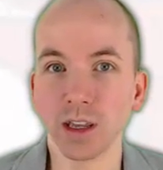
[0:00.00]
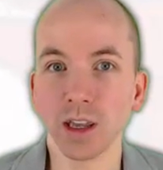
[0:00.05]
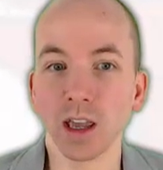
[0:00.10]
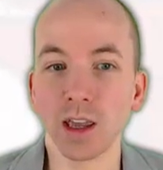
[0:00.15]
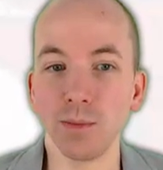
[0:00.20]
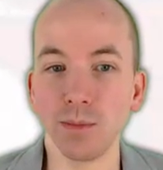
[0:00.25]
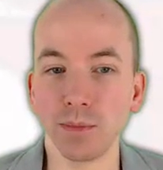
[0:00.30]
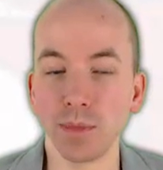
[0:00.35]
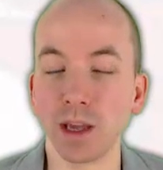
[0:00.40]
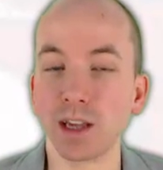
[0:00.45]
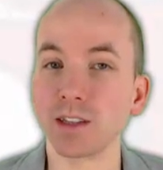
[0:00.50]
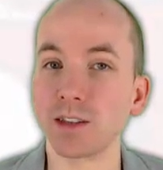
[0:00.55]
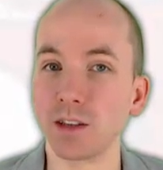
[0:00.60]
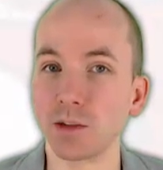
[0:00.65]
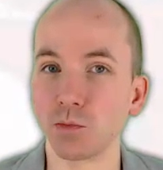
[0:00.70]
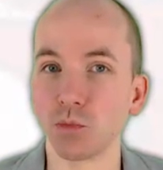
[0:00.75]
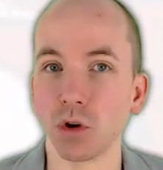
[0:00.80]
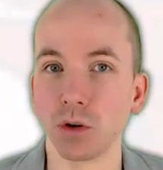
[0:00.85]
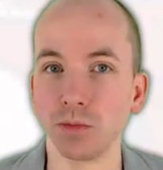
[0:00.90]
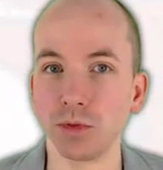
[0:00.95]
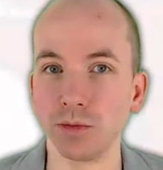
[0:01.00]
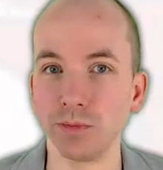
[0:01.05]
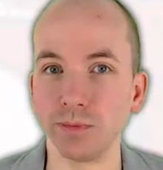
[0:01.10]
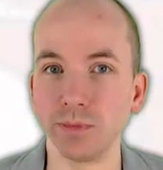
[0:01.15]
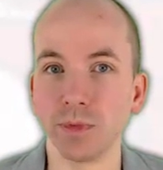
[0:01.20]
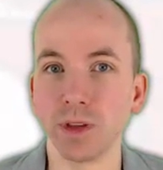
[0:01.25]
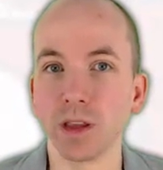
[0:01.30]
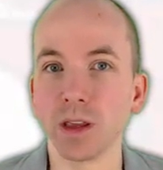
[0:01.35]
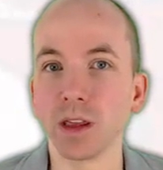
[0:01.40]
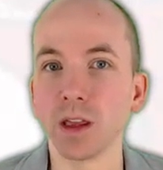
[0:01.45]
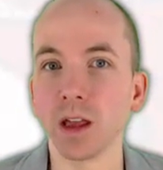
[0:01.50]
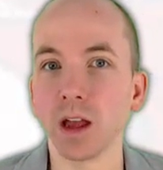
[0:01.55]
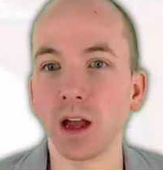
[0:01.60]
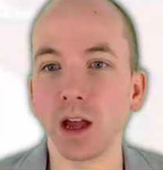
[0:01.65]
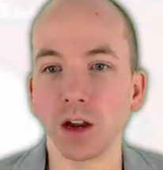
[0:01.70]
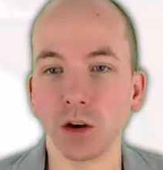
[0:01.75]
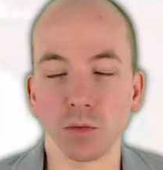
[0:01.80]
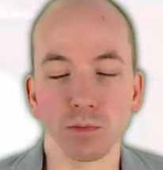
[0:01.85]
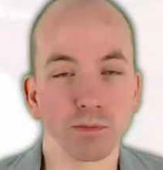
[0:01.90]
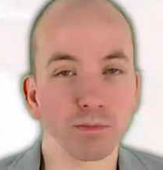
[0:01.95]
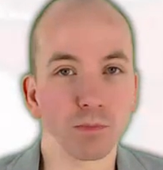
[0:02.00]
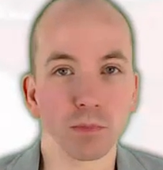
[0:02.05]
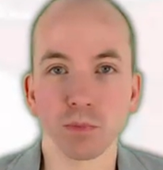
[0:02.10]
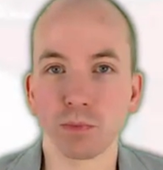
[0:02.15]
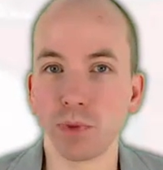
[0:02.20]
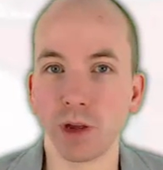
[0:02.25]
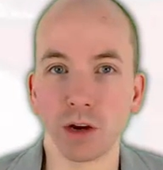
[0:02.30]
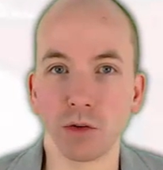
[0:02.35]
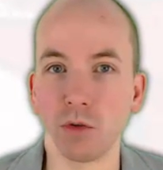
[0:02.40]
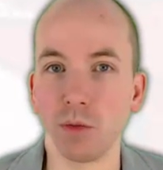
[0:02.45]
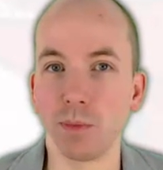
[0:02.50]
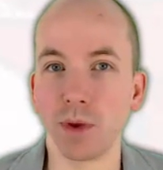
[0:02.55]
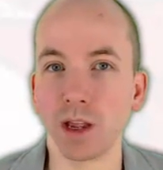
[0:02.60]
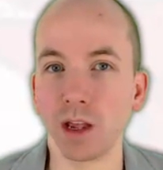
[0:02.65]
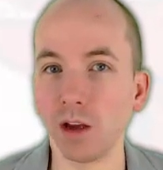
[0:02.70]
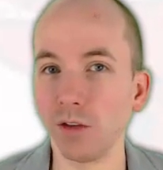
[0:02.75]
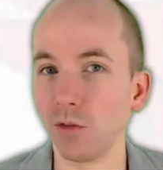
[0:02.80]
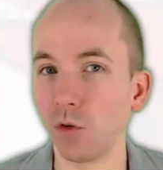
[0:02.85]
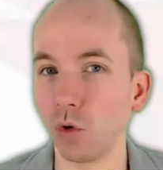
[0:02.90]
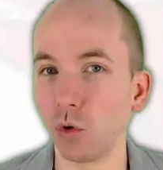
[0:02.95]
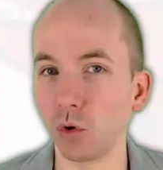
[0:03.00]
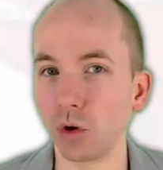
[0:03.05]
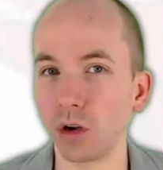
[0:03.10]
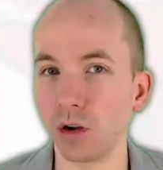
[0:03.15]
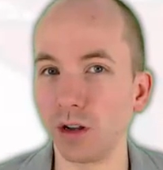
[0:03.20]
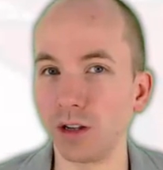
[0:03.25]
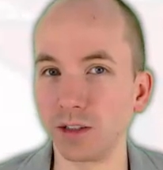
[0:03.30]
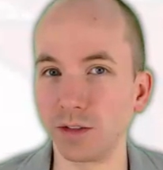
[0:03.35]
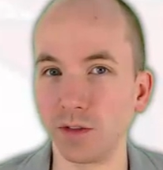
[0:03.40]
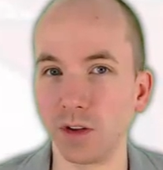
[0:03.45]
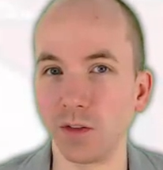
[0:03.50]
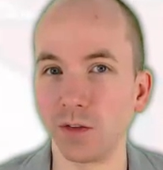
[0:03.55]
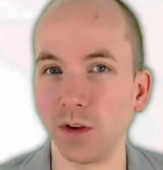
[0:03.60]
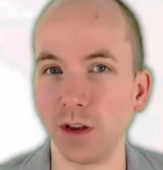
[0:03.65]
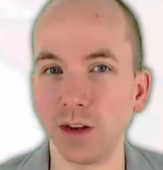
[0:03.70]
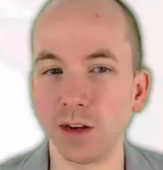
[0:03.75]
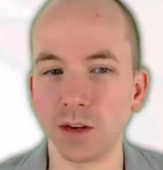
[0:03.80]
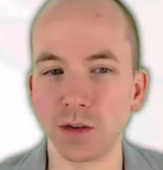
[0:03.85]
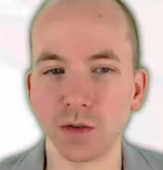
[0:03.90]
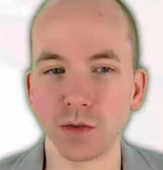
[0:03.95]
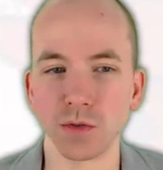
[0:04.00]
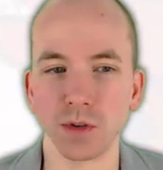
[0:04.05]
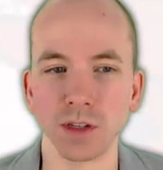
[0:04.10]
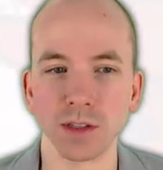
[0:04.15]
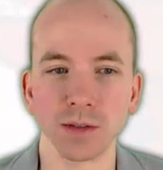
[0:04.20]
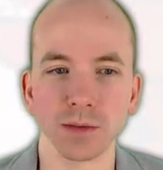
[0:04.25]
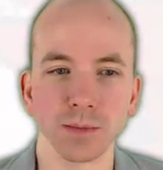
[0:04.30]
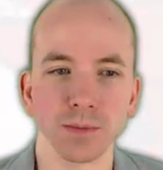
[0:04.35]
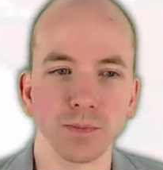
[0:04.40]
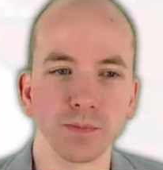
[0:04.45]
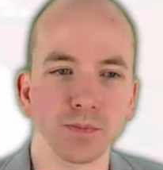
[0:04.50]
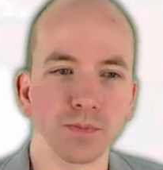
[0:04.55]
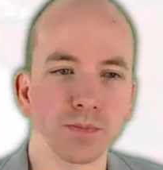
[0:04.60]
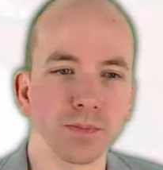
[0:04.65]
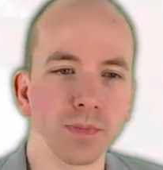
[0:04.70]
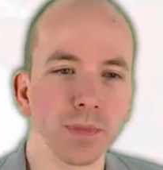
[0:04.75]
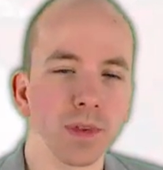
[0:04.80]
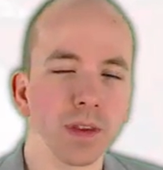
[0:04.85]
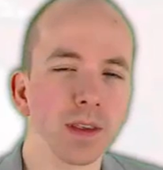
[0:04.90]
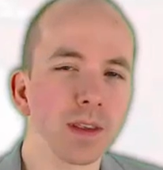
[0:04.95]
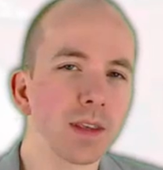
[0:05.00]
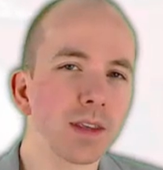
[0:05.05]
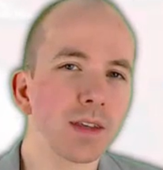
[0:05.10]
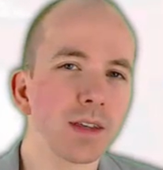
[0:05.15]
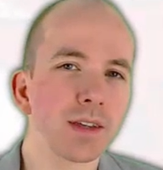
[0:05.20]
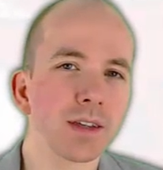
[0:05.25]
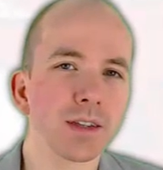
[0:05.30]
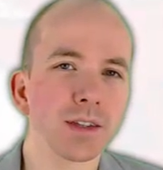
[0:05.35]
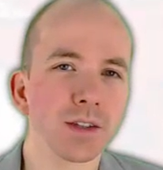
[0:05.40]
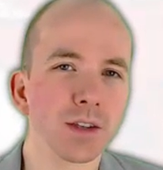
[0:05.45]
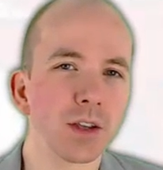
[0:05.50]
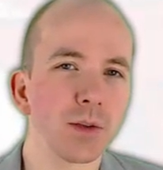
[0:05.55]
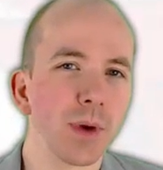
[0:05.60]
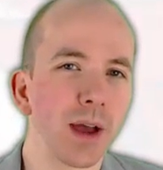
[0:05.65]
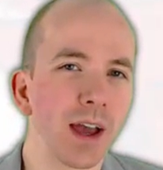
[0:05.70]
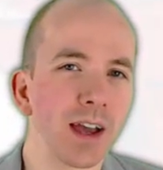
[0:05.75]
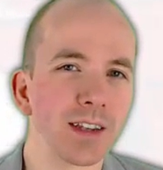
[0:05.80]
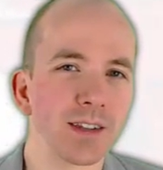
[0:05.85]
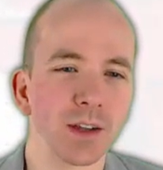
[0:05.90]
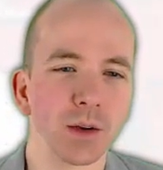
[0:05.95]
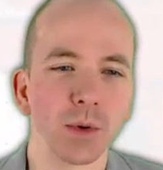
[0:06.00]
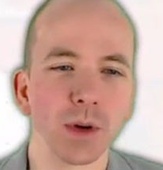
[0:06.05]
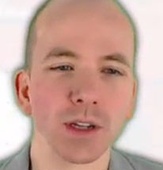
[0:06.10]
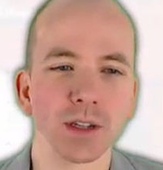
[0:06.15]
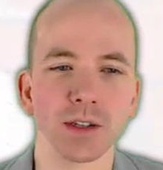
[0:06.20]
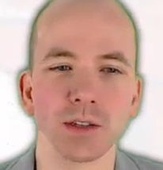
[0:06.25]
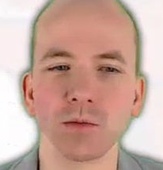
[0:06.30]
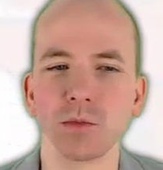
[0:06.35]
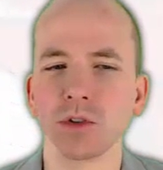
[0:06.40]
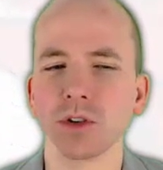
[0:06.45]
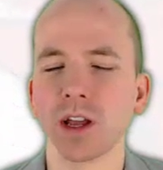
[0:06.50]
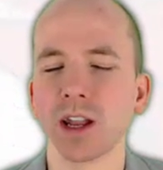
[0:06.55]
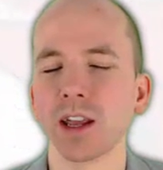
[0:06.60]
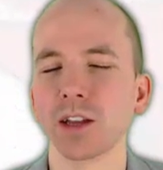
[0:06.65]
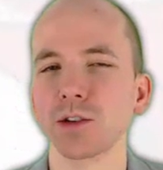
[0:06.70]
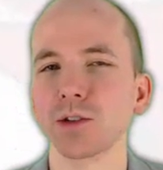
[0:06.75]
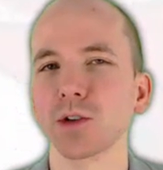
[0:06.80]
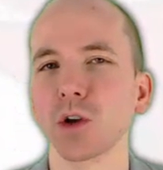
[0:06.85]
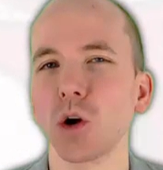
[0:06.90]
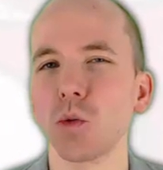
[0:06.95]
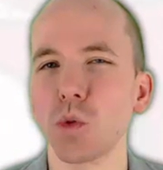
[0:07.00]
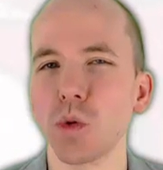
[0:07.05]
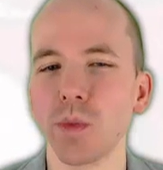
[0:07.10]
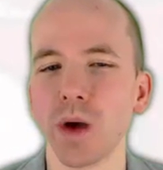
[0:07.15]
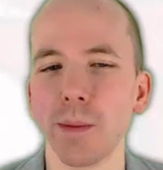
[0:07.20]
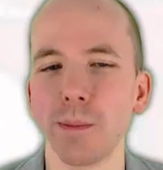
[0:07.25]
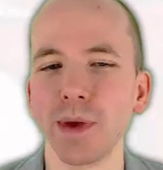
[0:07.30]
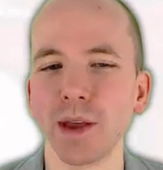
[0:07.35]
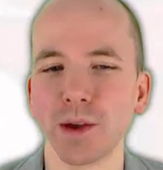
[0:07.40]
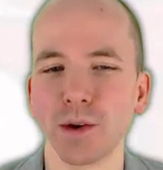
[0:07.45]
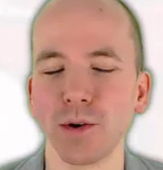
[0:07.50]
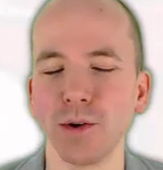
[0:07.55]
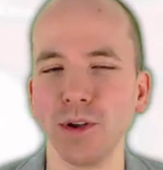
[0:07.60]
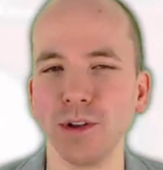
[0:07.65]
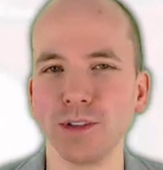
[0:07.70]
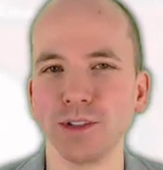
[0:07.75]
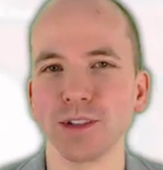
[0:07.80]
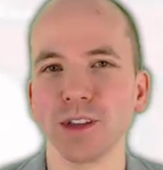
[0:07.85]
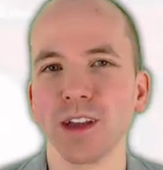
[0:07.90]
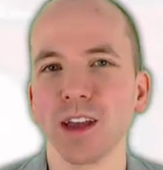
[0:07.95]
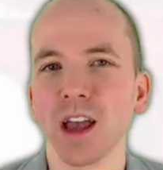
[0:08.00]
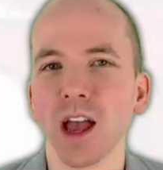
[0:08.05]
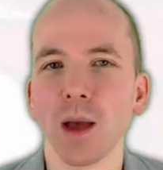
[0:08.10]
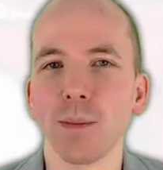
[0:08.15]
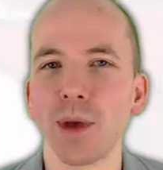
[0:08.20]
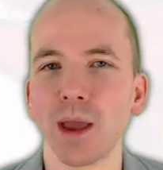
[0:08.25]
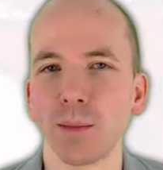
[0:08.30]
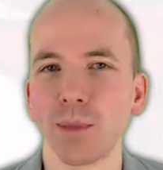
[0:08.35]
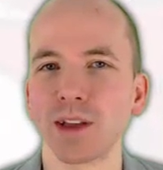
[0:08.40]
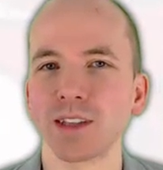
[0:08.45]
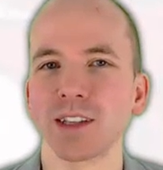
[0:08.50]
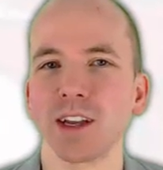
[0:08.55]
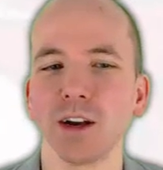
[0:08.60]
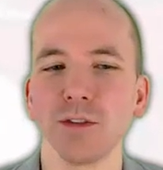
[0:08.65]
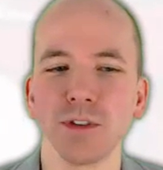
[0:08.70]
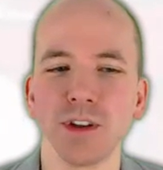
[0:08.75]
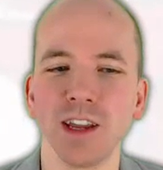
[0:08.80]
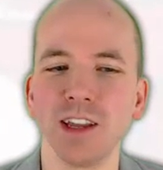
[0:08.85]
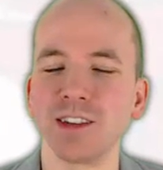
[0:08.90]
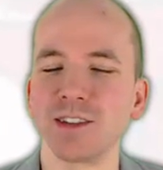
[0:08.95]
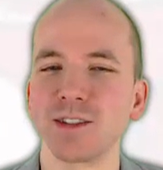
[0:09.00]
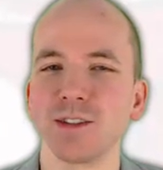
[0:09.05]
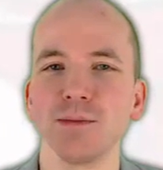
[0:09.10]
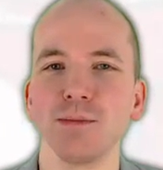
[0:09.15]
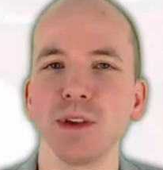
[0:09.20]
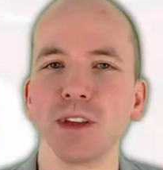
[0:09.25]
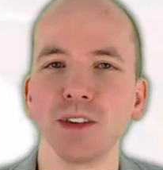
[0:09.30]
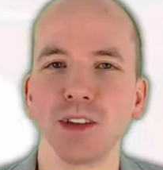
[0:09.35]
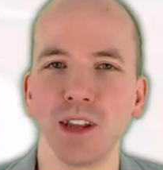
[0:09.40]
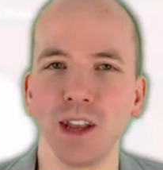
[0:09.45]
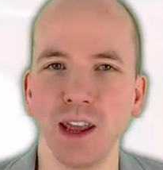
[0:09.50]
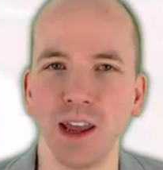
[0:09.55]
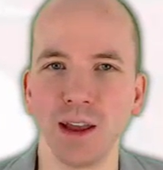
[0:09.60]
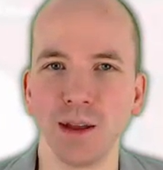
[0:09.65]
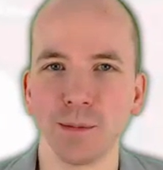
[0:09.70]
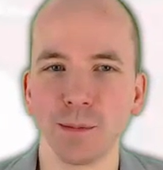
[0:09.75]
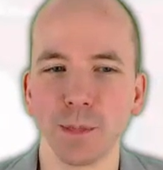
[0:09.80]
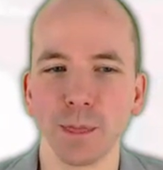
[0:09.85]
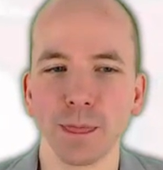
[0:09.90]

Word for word: It makes this problem uh, bigger and bigger for all kinds of different industries. So you might ask the question, well, can I just copy my Bitcoins and make myself an instant millionaire?